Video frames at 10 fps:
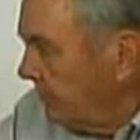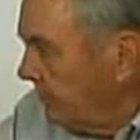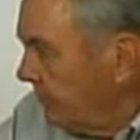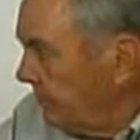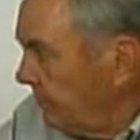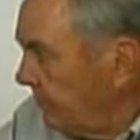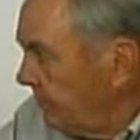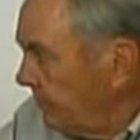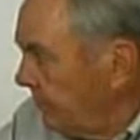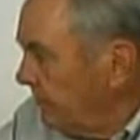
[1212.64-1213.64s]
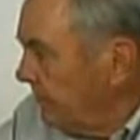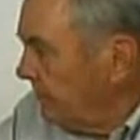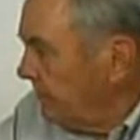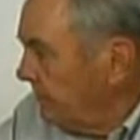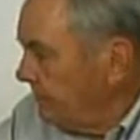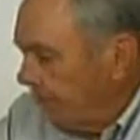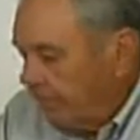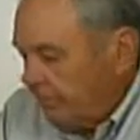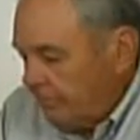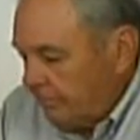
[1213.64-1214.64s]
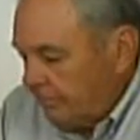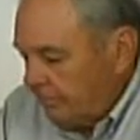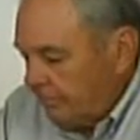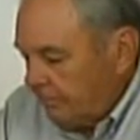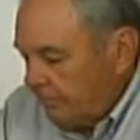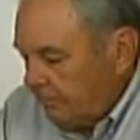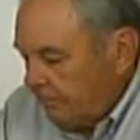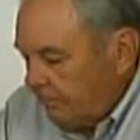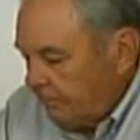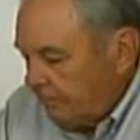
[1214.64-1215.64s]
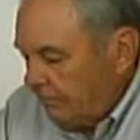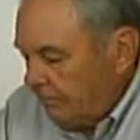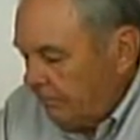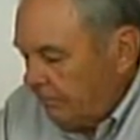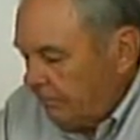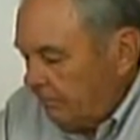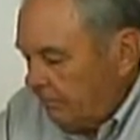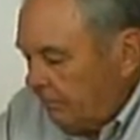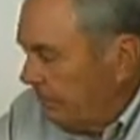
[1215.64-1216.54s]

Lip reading: [no speech]